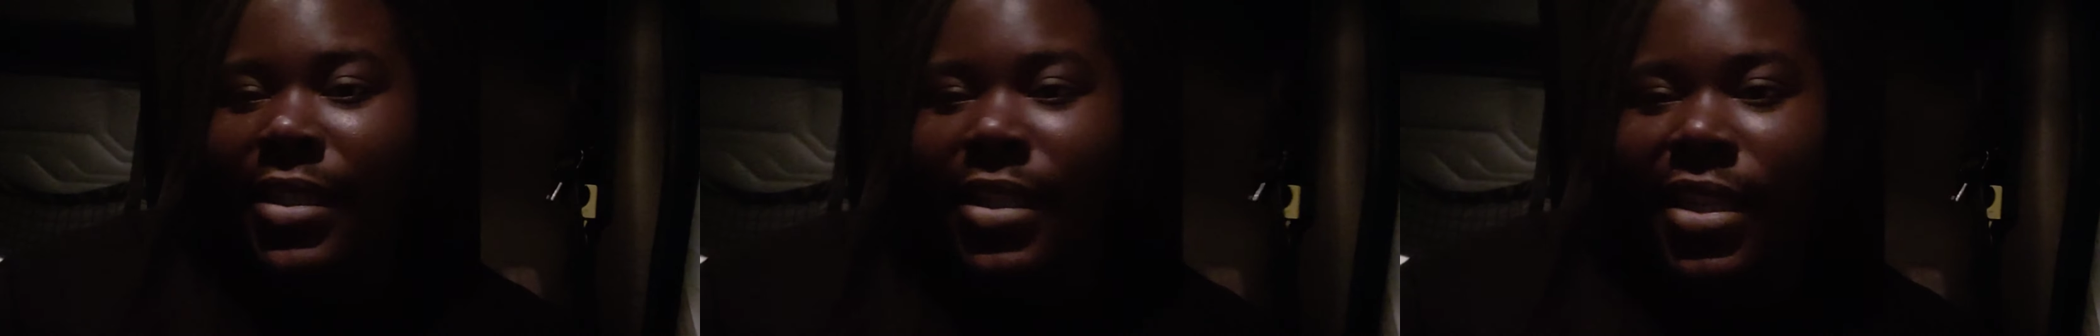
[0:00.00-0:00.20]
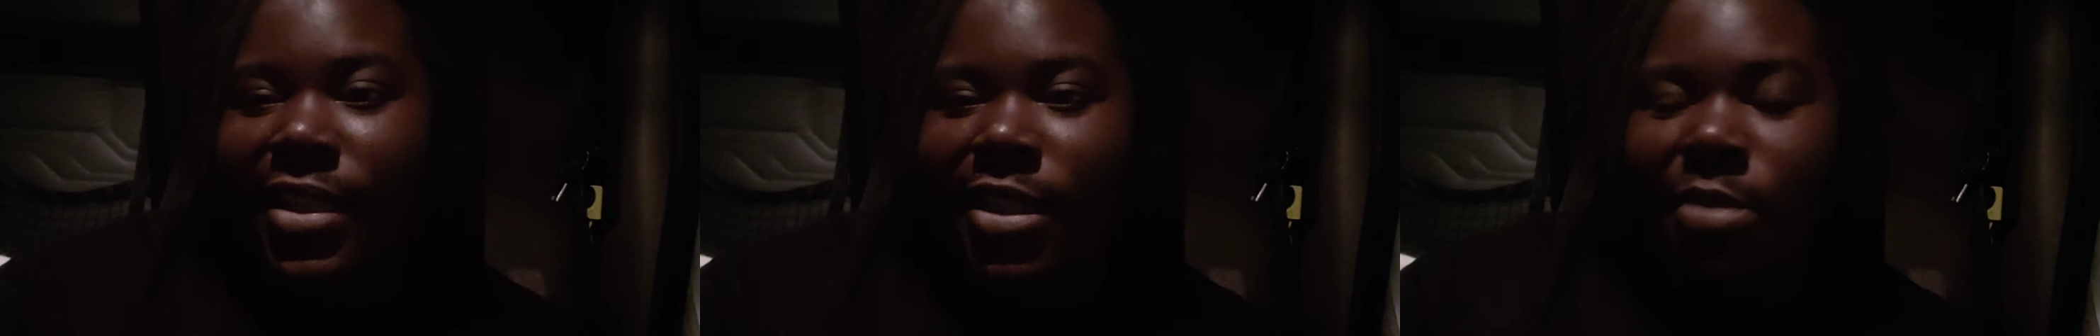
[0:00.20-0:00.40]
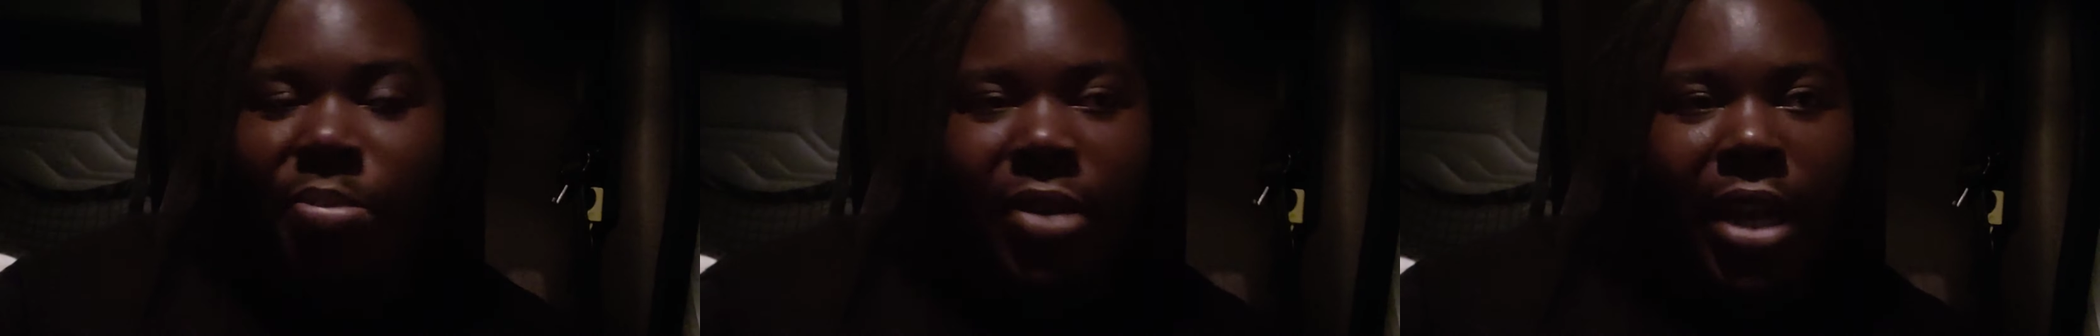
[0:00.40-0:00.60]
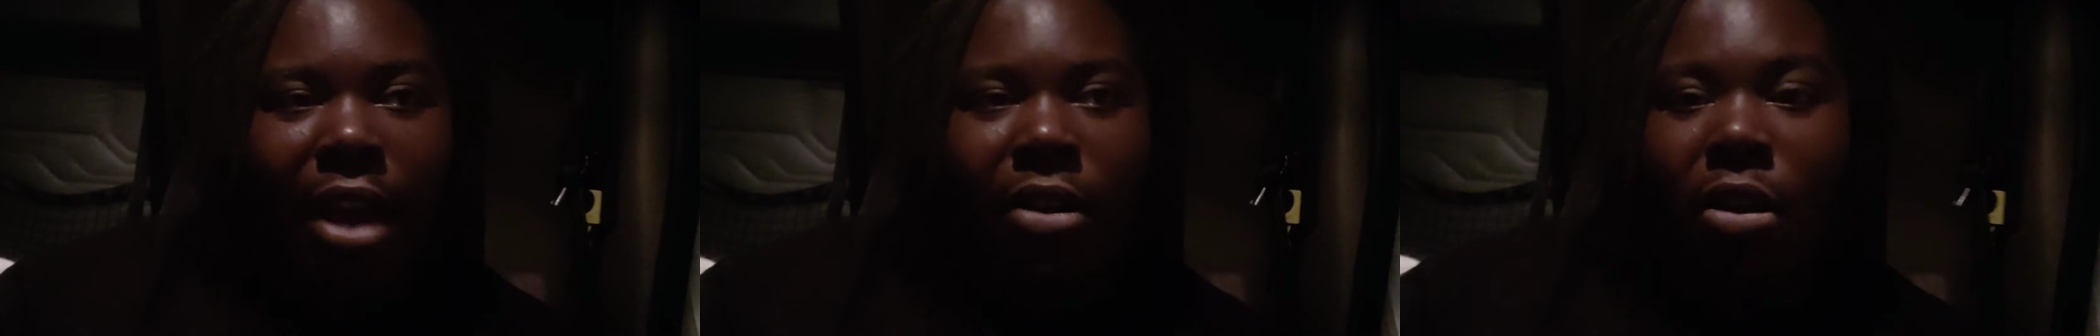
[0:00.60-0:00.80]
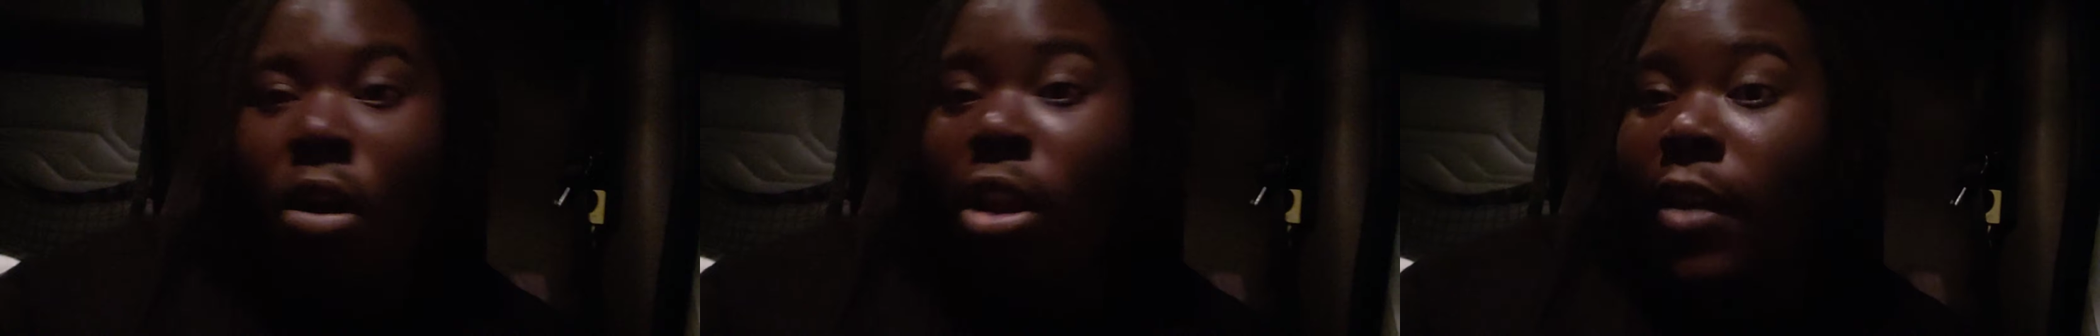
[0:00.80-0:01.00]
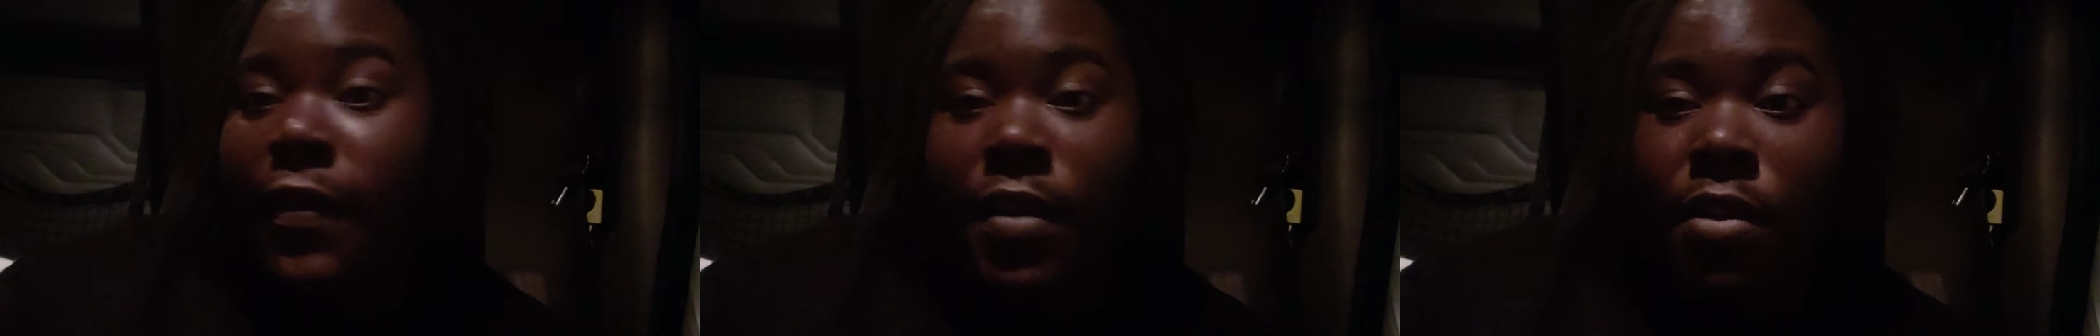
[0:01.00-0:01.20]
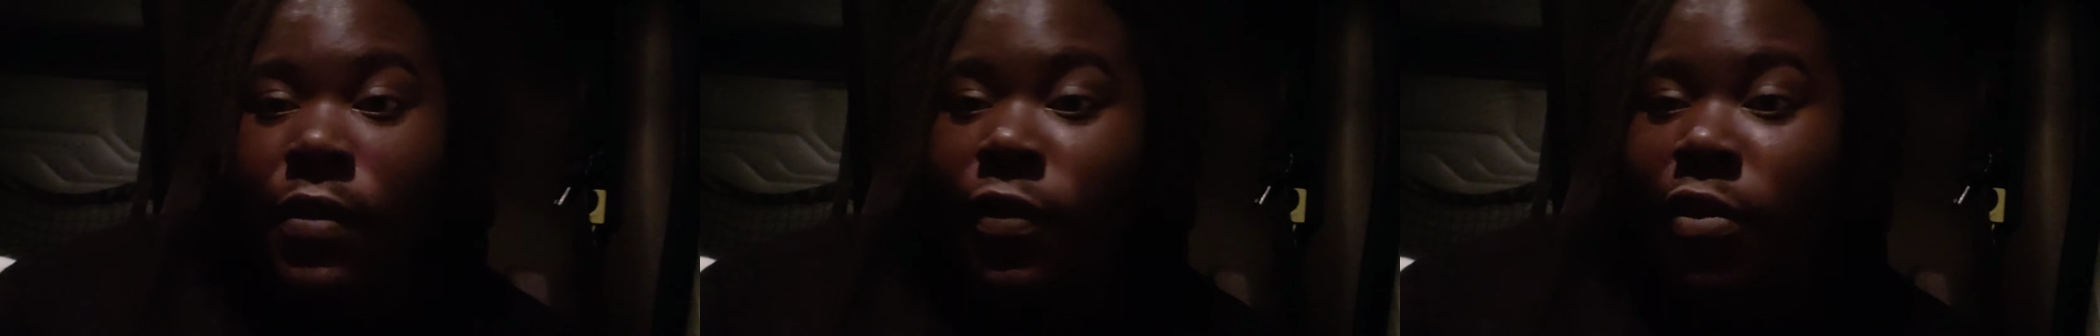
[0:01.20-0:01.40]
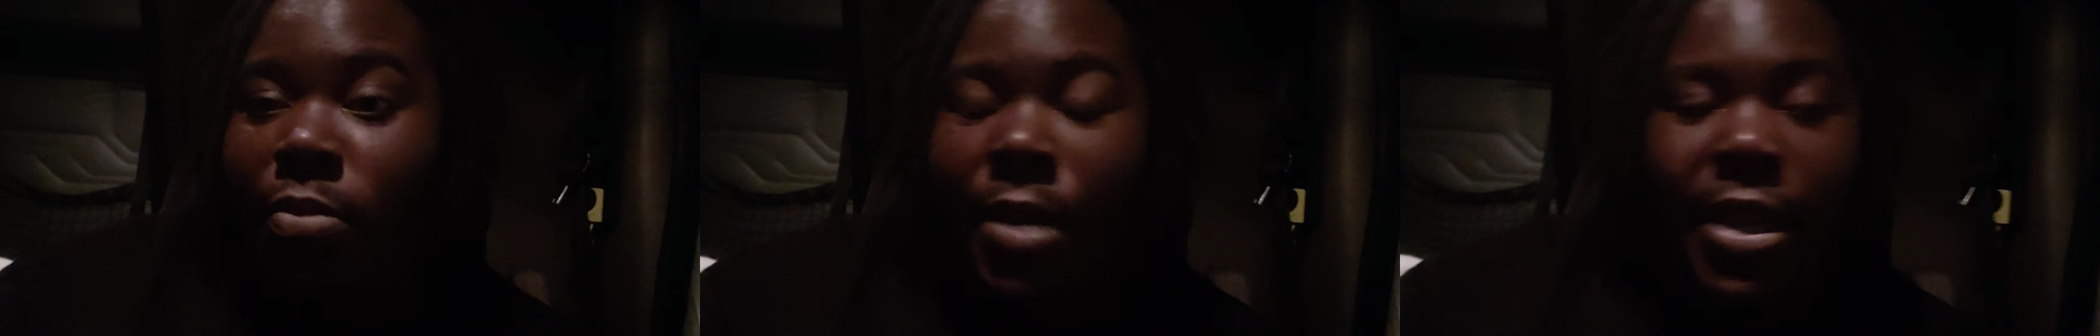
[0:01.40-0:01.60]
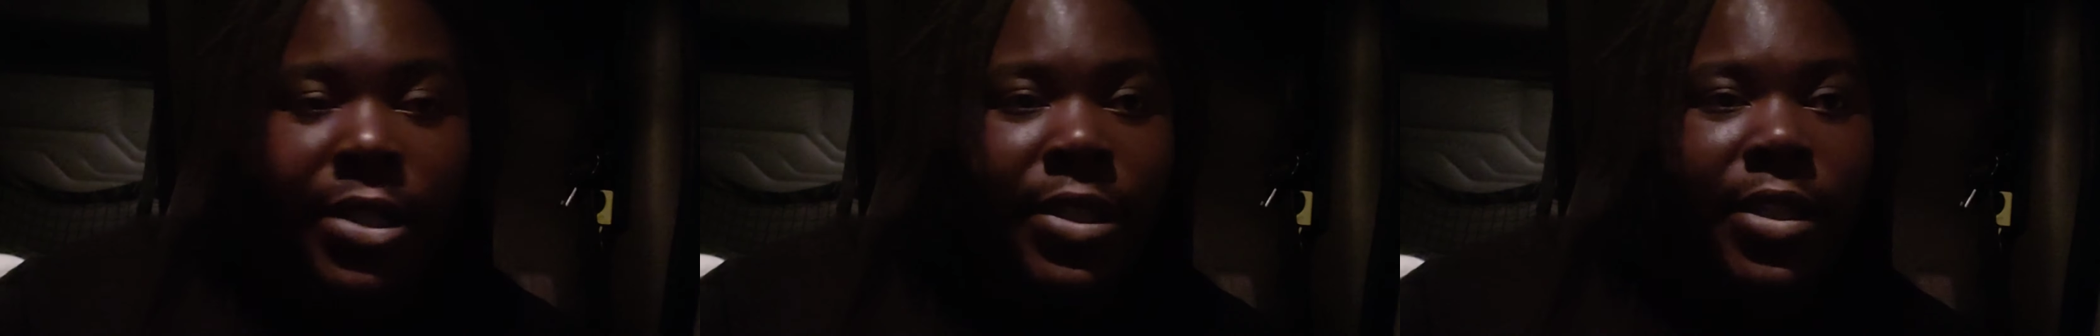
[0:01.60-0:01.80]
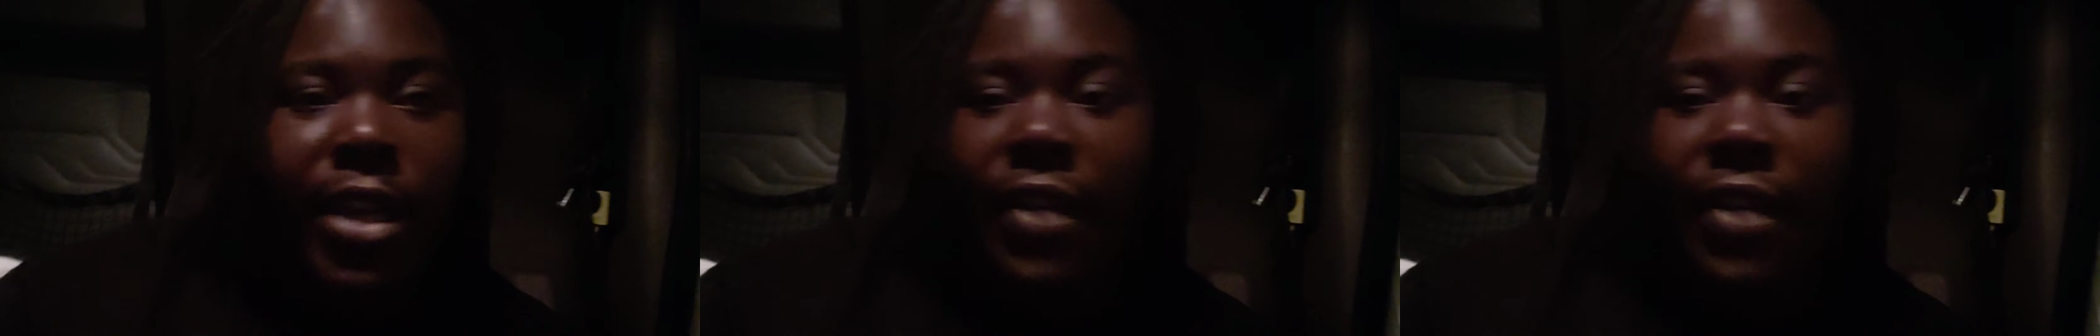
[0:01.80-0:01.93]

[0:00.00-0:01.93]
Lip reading: sense to put out all of your information,